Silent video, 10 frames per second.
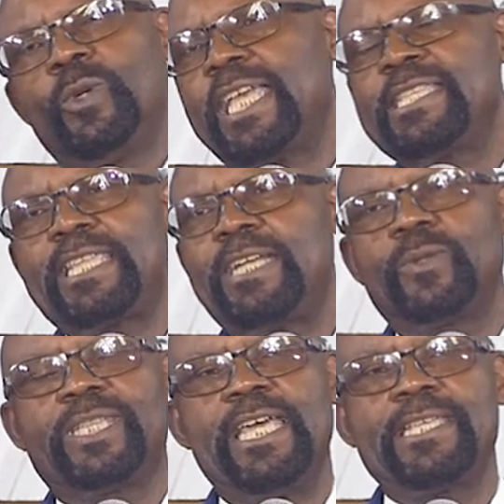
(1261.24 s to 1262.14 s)
We can
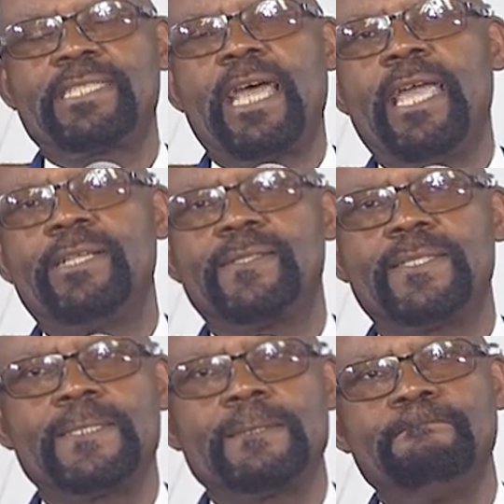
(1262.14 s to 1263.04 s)
start with
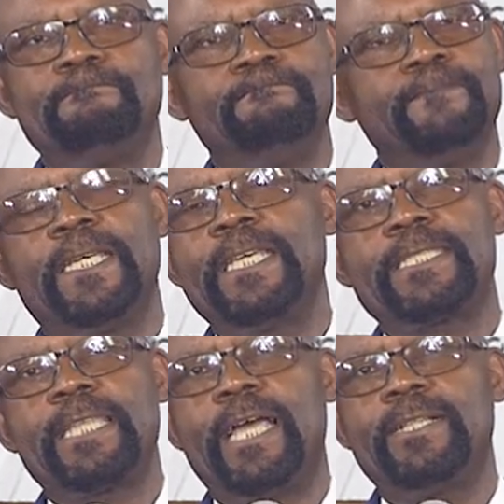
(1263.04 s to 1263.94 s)
hairstyles.
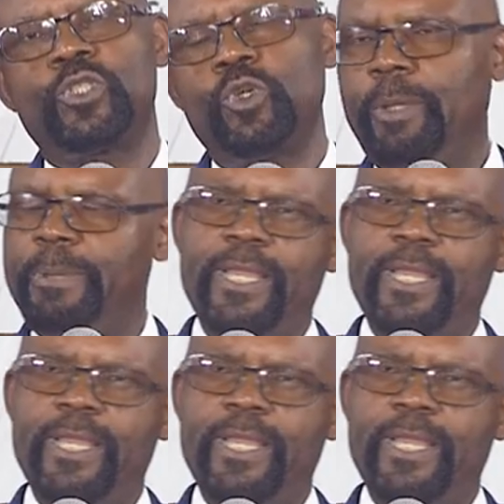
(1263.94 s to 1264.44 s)
Hairstyles. You will